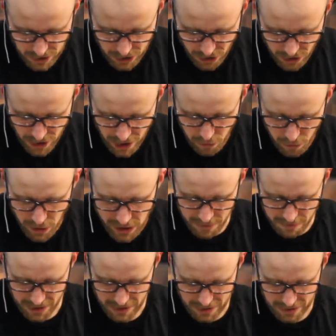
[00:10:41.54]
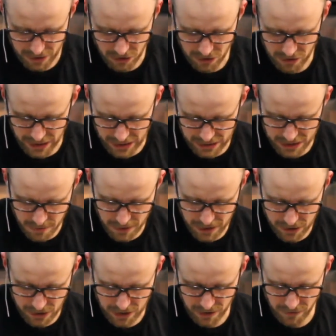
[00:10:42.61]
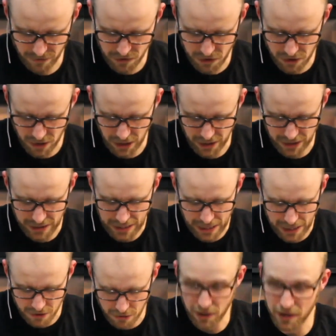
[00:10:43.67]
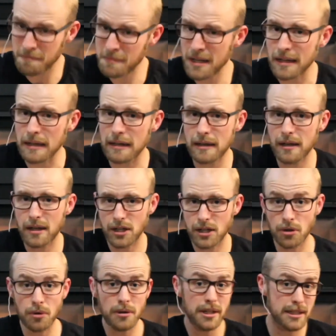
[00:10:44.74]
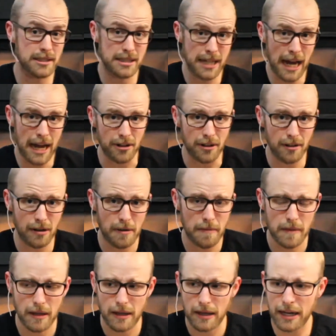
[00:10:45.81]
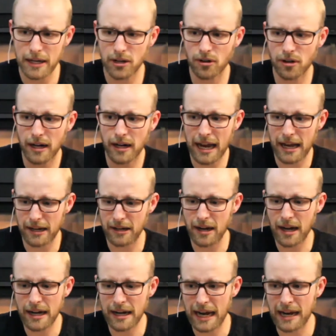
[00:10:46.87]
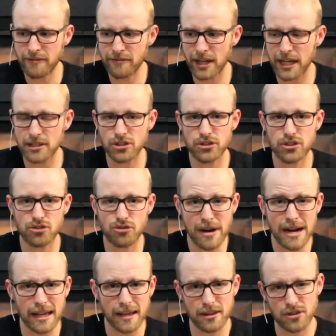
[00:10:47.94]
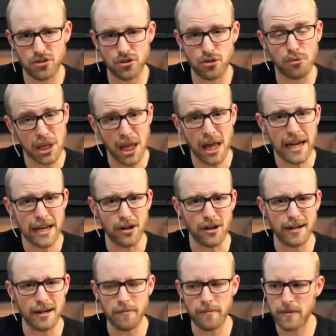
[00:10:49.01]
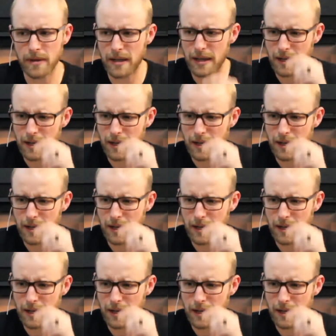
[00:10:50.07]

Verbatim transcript: you're not with me, you're against me. And if you do not gather with me, you're going to scatter. And you're going to not have that strength to rely on.